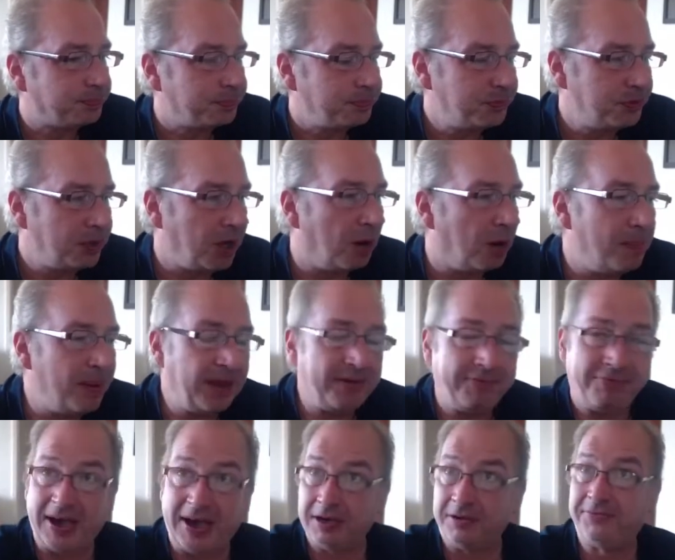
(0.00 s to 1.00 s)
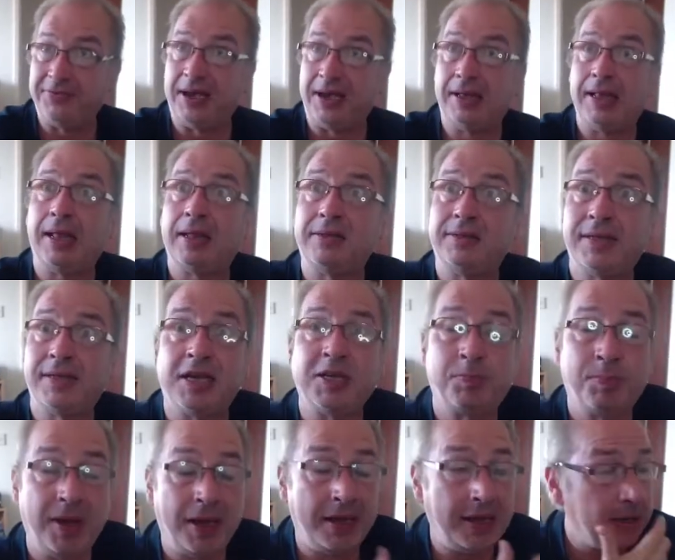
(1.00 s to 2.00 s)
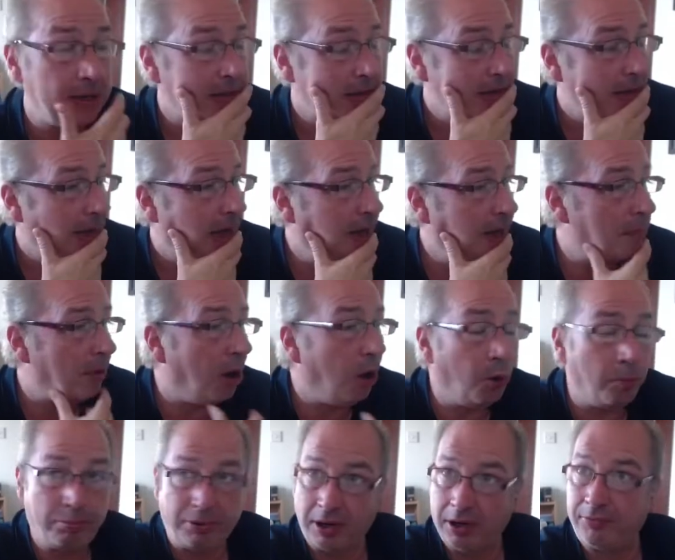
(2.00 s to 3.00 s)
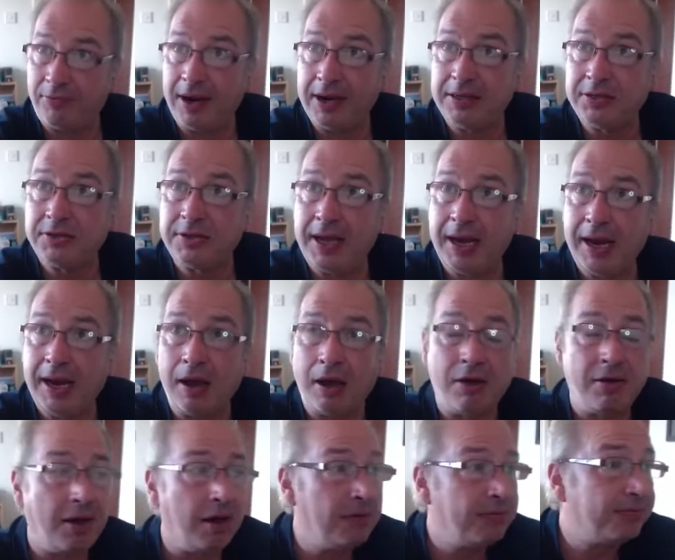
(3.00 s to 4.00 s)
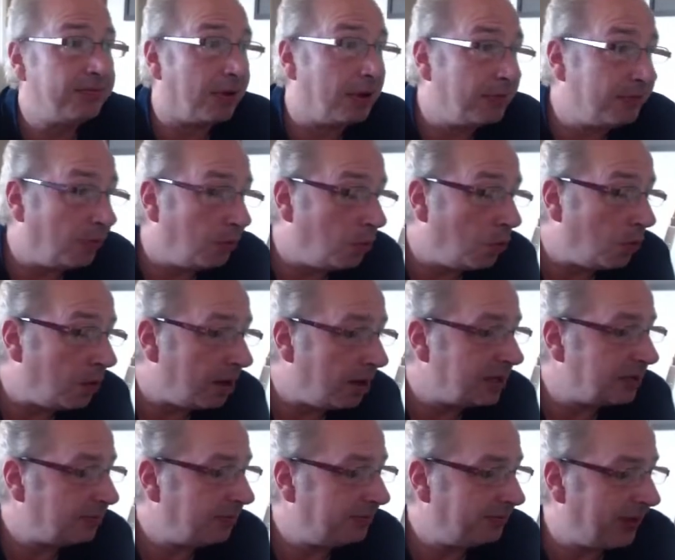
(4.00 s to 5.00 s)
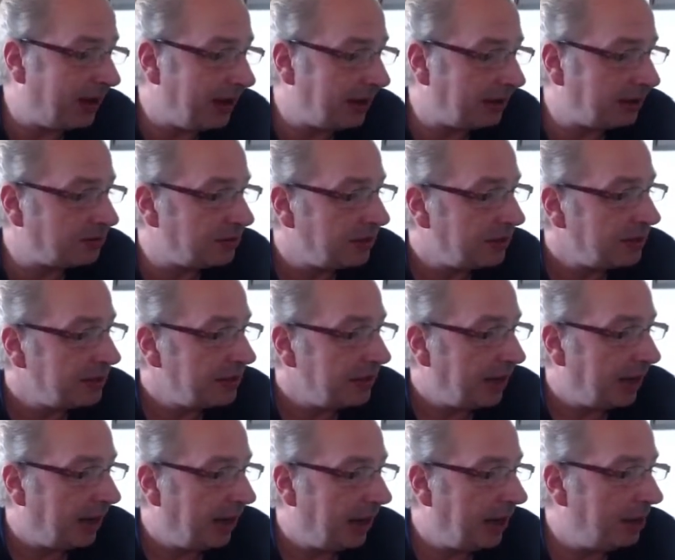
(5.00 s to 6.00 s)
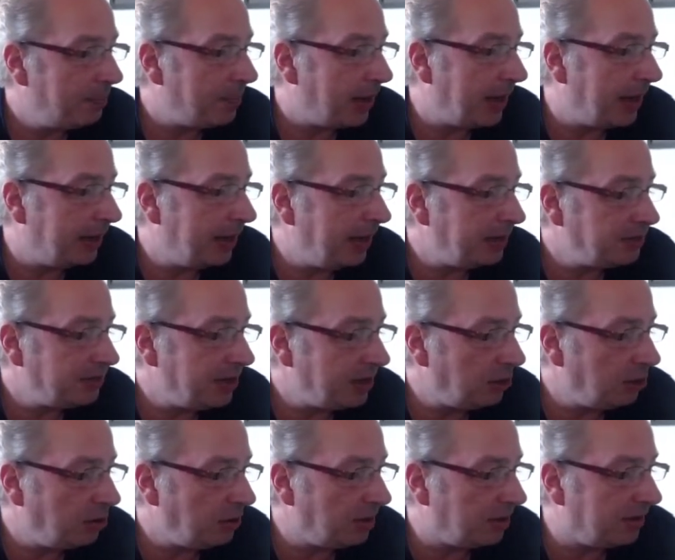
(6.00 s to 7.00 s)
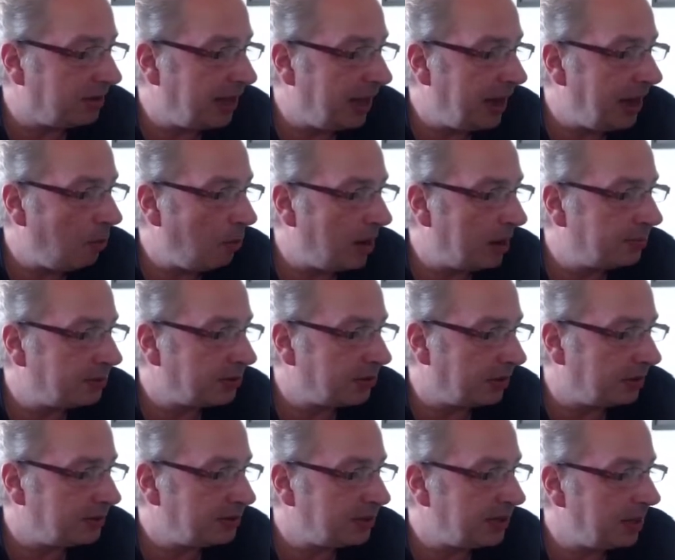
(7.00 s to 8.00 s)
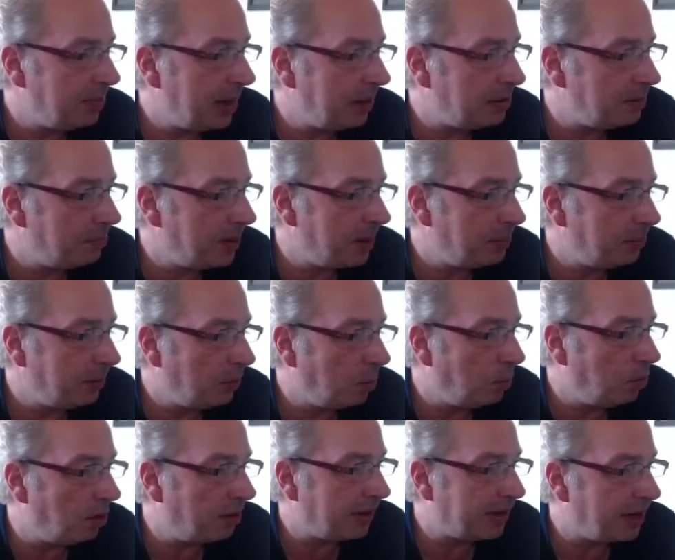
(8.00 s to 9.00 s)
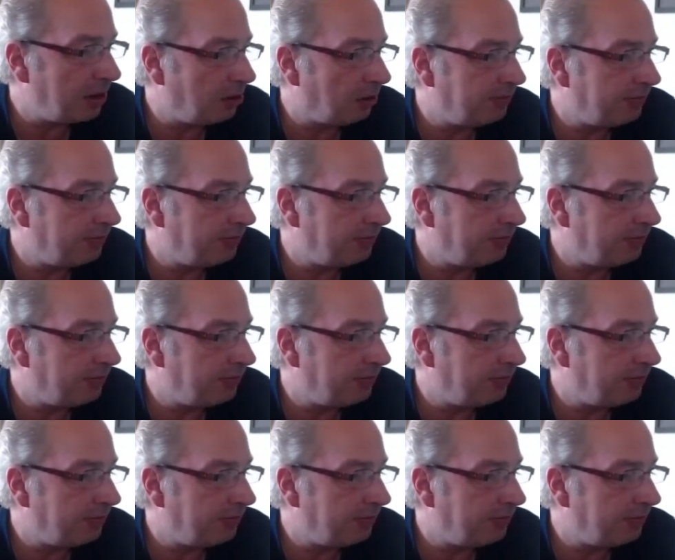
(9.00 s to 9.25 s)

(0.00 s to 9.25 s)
So I'm a big fan of Valhalla Dsp, a whole product range there of all kinds of effects. And let's take a look at their website and see how many people are working on